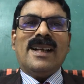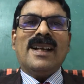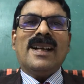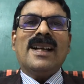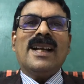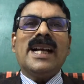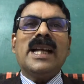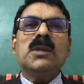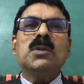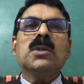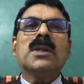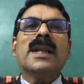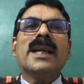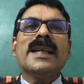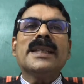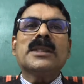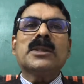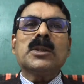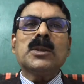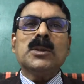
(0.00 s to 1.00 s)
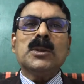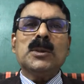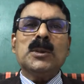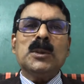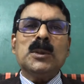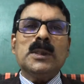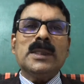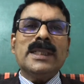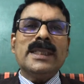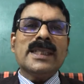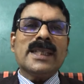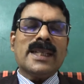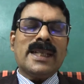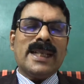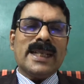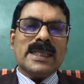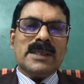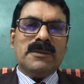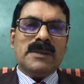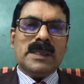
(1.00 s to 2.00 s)
I would like to
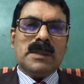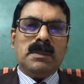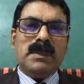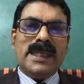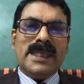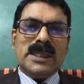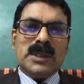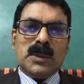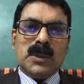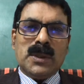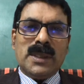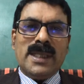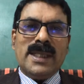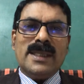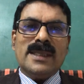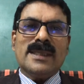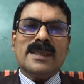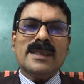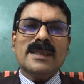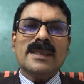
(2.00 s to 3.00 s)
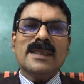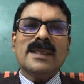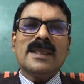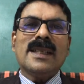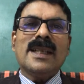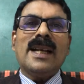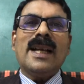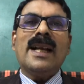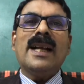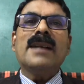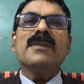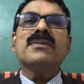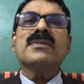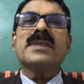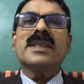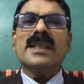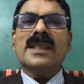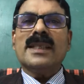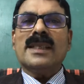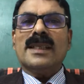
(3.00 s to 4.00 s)
interact with my students
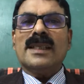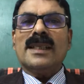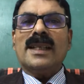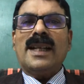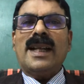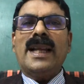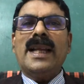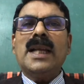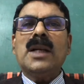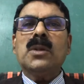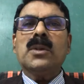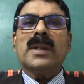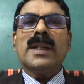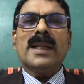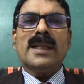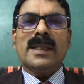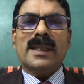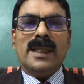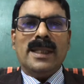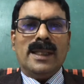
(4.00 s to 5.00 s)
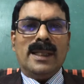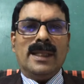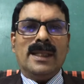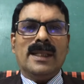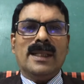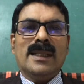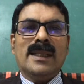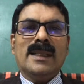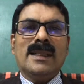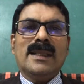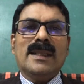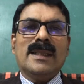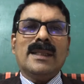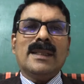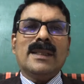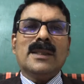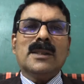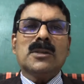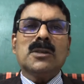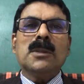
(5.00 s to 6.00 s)
after I have read the
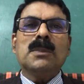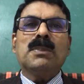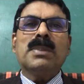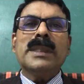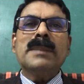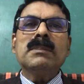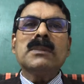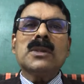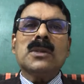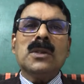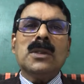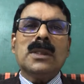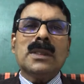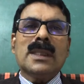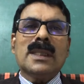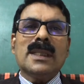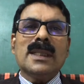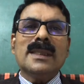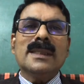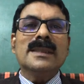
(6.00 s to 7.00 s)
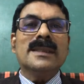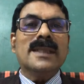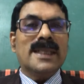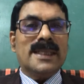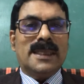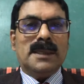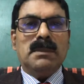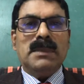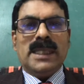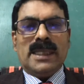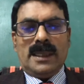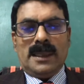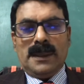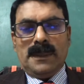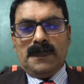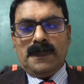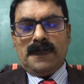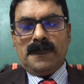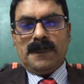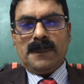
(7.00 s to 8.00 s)
Supreme Court judgment.
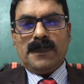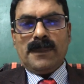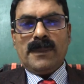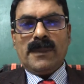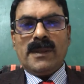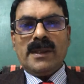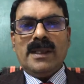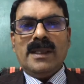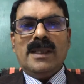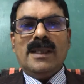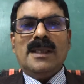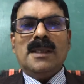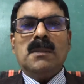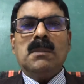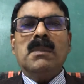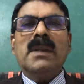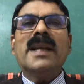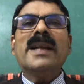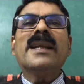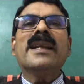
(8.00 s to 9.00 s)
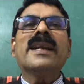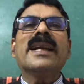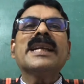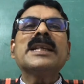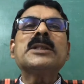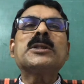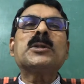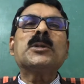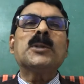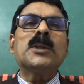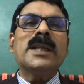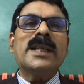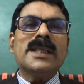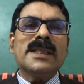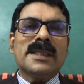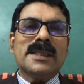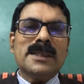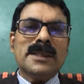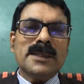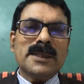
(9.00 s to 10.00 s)
My dear young
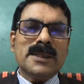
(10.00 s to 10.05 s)
students,